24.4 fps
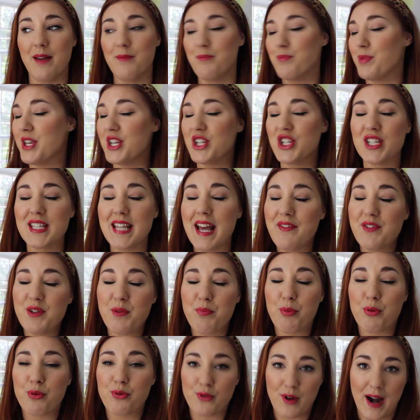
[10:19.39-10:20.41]
But you just have
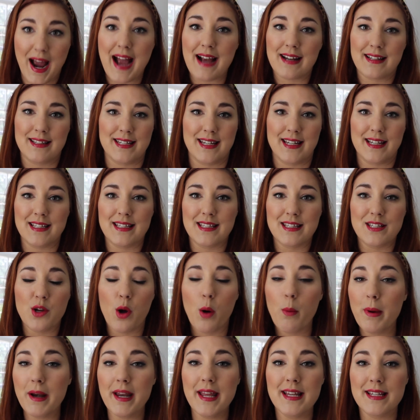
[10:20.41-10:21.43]
to practice.
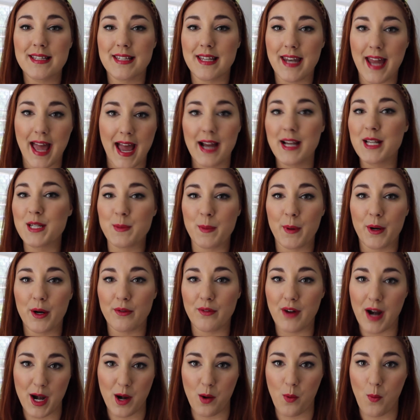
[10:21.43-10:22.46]
Nobody is an
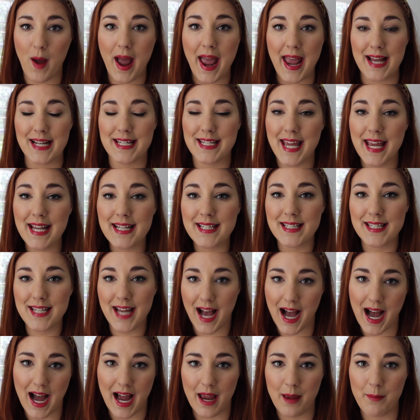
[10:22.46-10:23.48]
expert right away. It takes
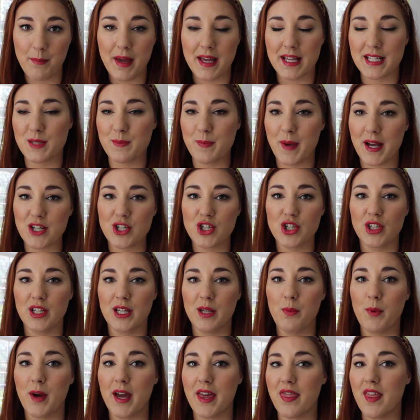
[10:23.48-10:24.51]
time,
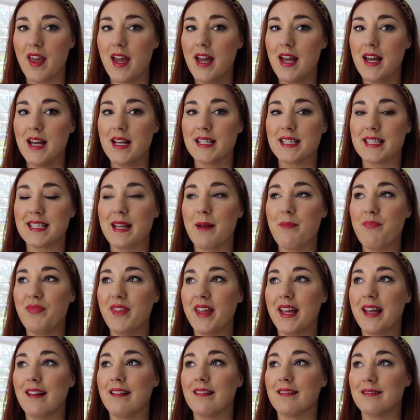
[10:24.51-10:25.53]
especially with
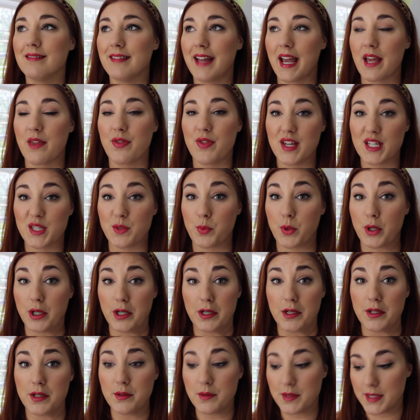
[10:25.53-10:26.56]
something like this where
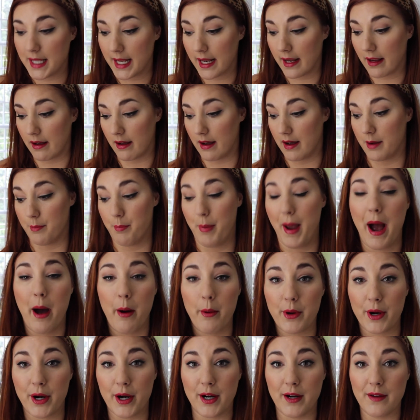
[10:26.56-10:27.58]
you're using a
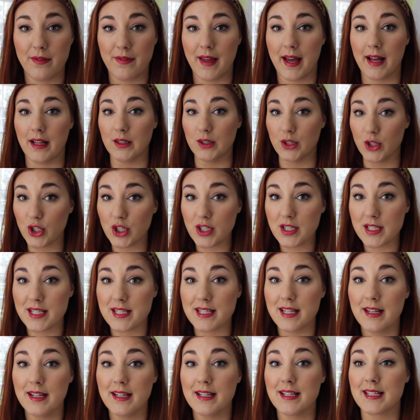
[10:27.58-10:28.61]
powder that
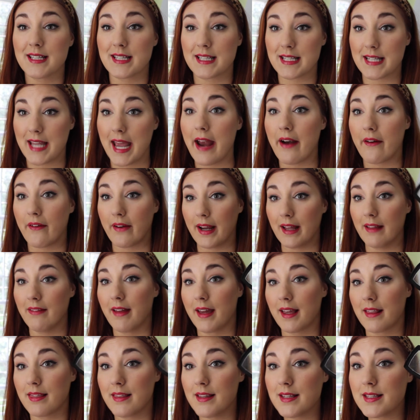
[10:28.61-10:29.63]
looks scary.
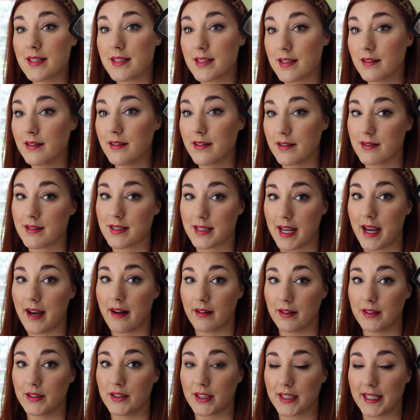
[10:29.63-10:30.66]
Like, this is a little
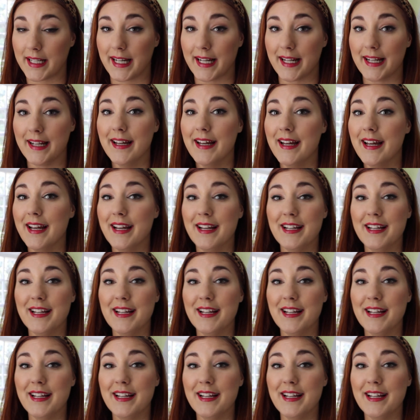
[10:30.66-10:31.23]
scary looking.